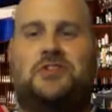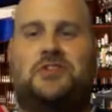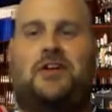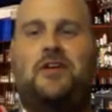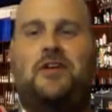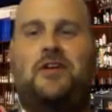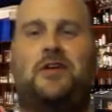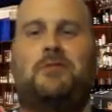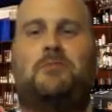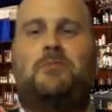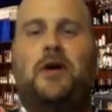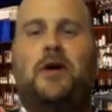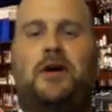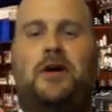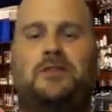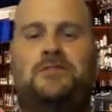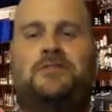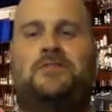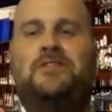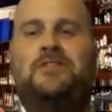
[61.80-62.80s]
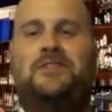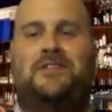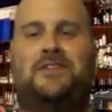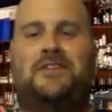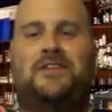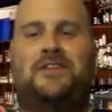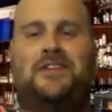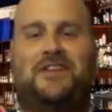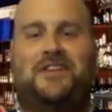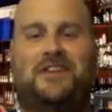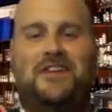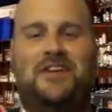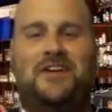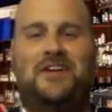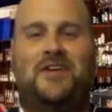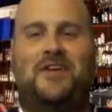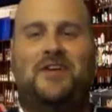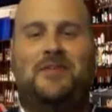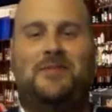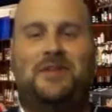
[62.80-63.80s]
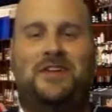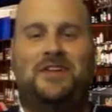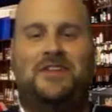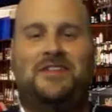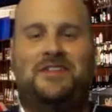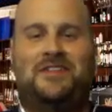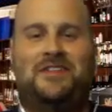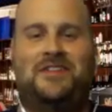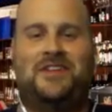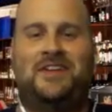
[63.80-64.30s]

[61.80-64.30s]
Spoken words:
that are unbuttoned, you know what I mean?